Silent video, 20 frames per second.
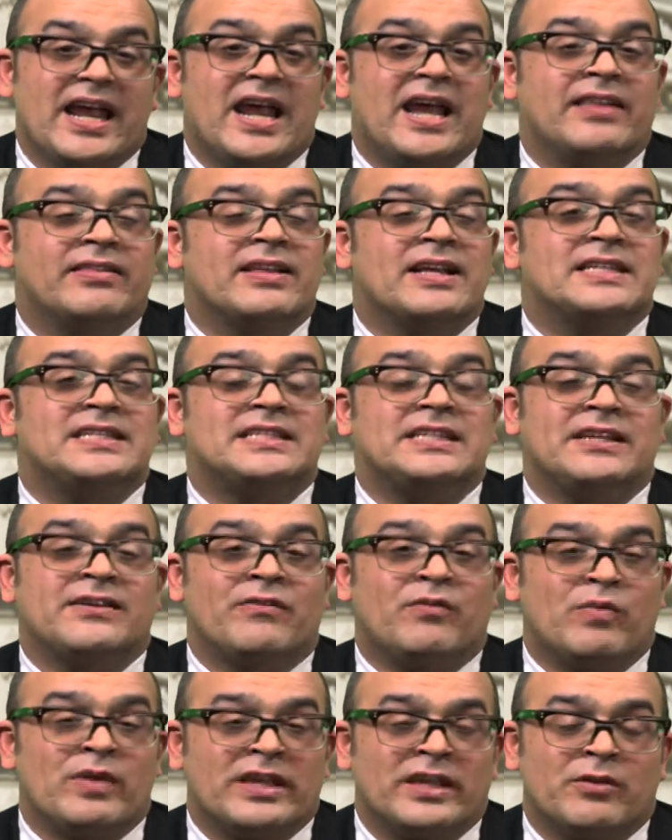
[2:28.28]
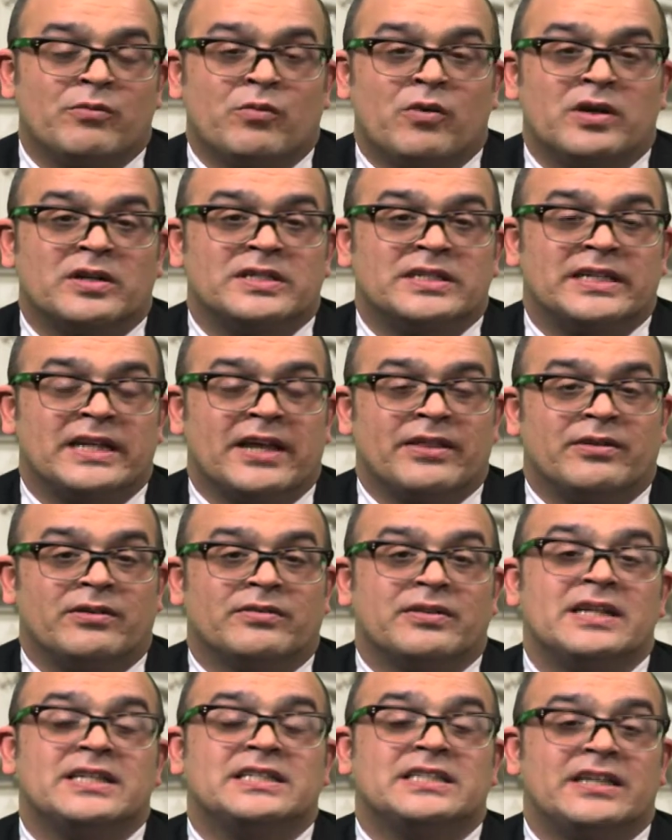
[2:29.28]
and let's see if we can work together.
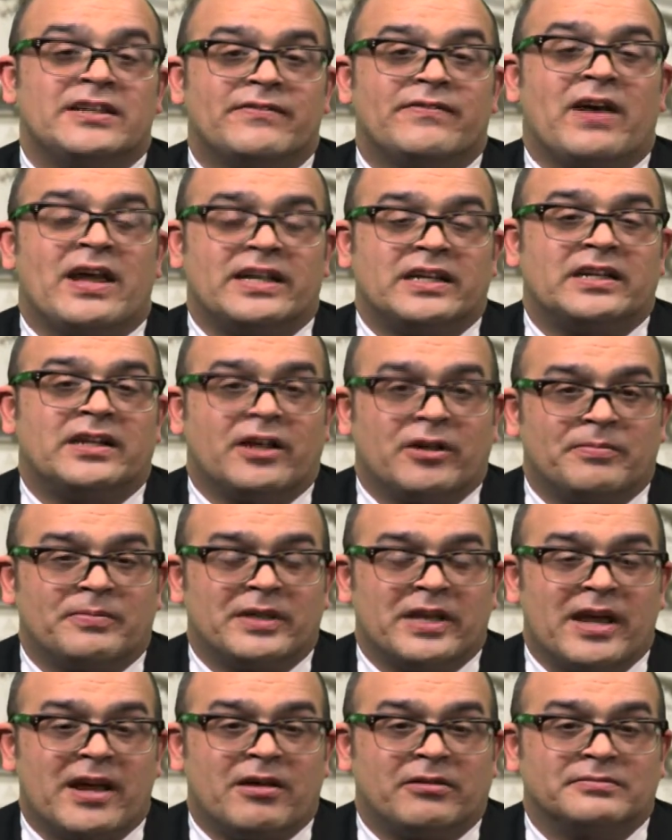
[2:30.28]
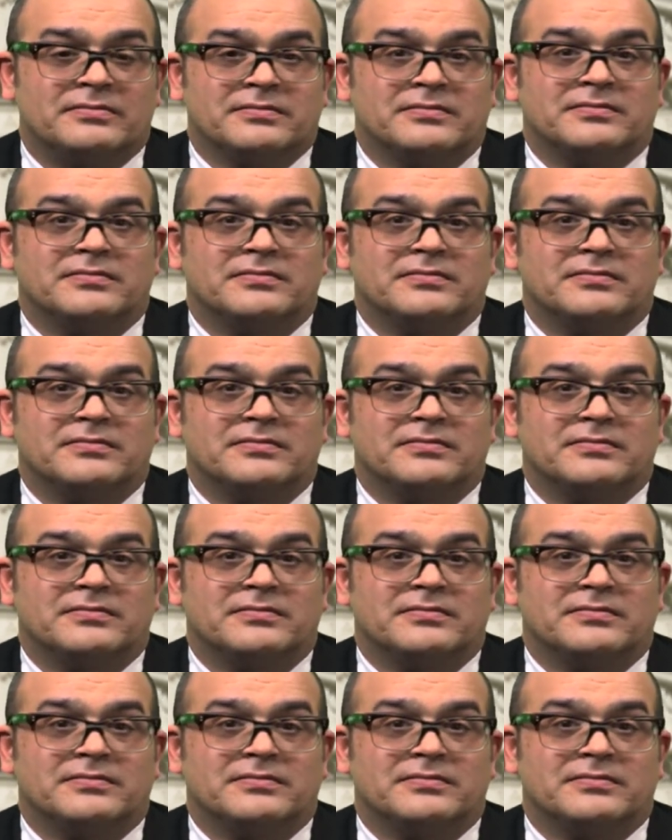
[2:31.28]
Let's see if I can help you out.